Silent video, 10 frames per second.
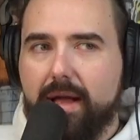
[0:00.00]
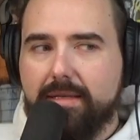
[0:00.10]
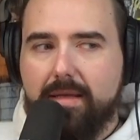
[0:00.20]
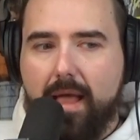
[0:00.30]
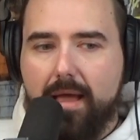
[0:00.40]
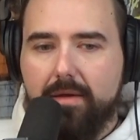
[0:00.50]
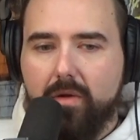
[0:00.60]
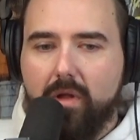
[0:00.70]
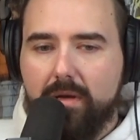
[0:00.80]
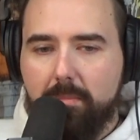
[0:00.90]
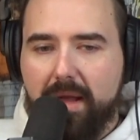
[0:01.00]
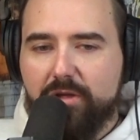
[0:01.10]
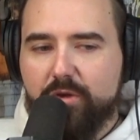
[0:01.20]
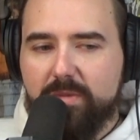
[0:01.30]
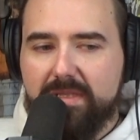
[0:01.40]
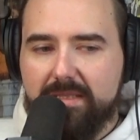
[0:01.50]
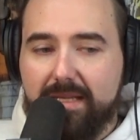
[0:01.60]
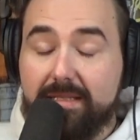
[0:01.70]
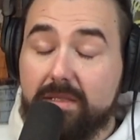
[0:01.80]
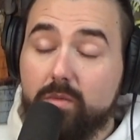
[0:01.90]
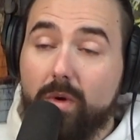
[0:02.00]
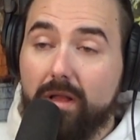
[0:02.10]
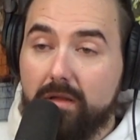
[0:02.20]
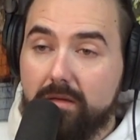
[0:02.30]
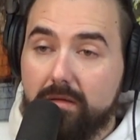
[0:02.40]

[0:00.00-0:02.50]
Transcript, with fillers: guys had a lot of mainstream success as well.